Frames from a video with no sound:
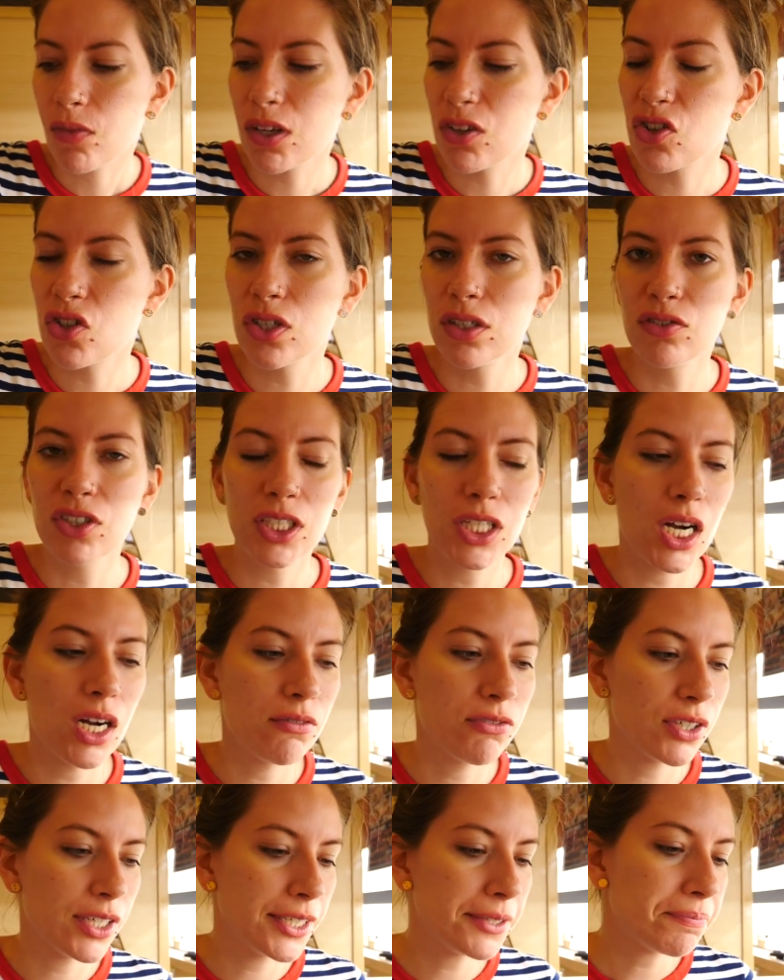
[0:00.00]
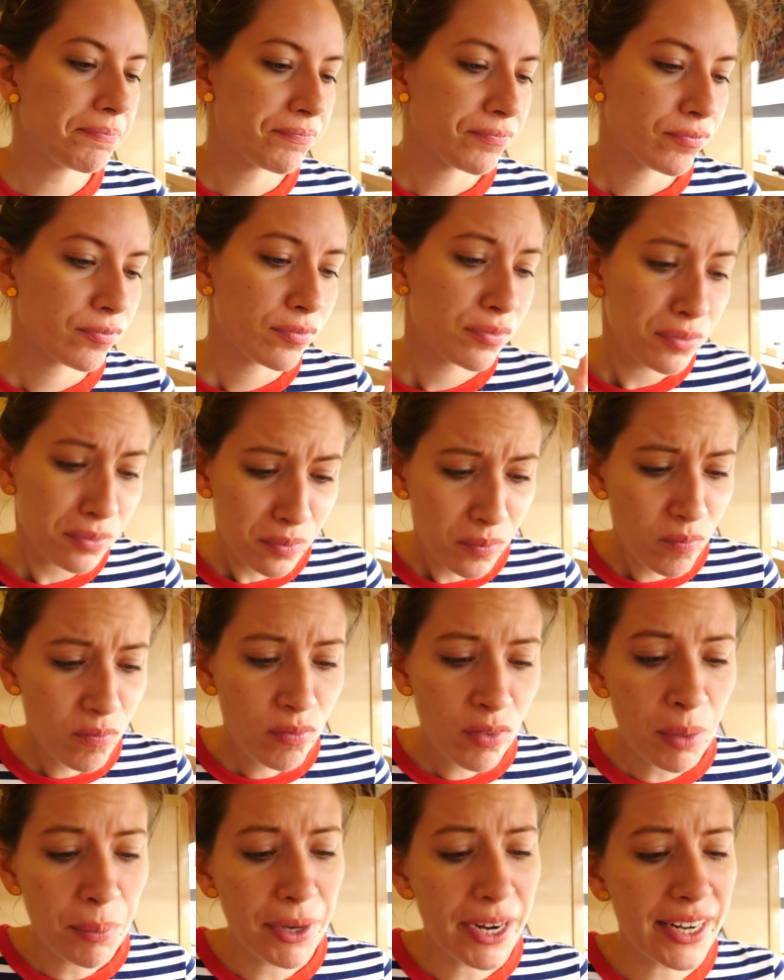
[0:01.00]
I'm still recovering.
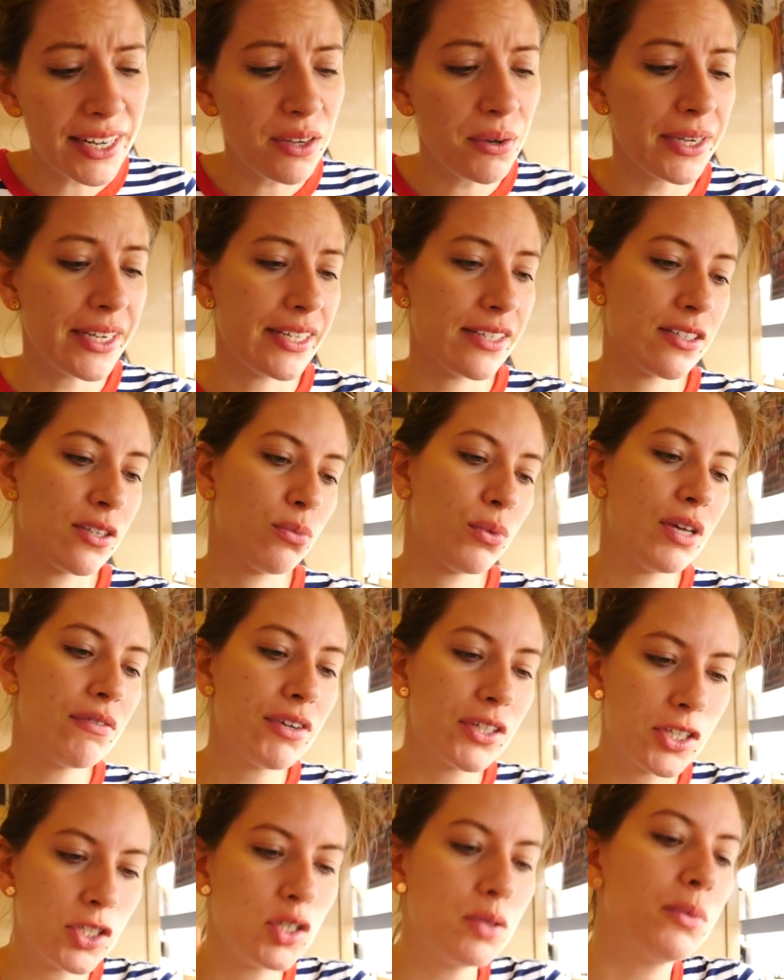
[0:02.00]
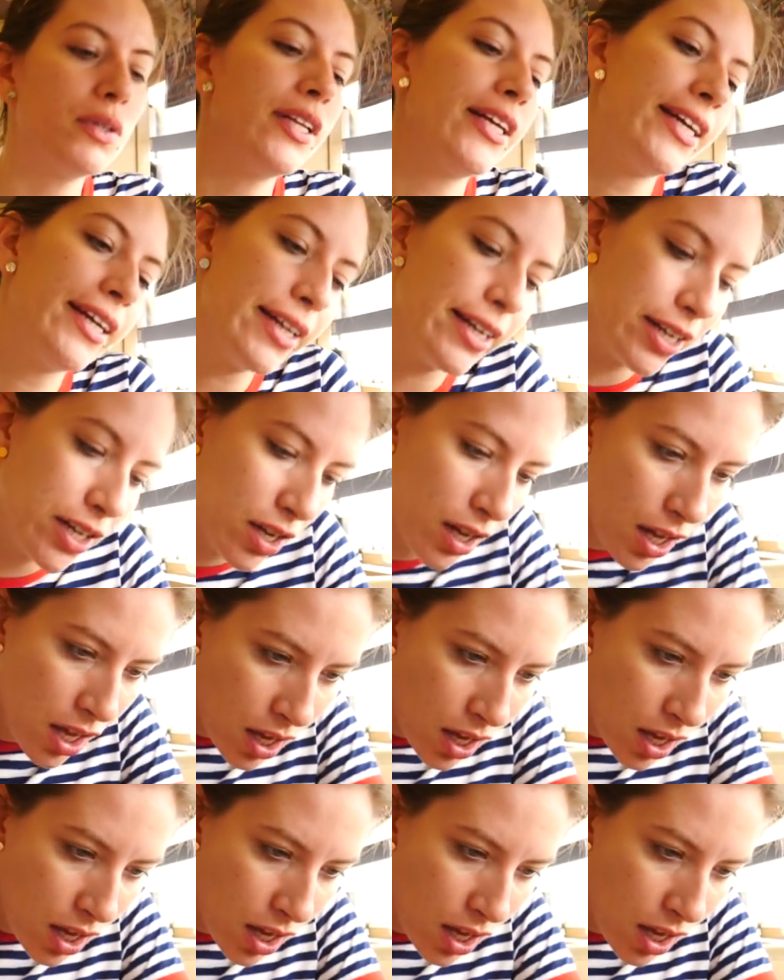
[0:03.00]
But anyways, we've accumulated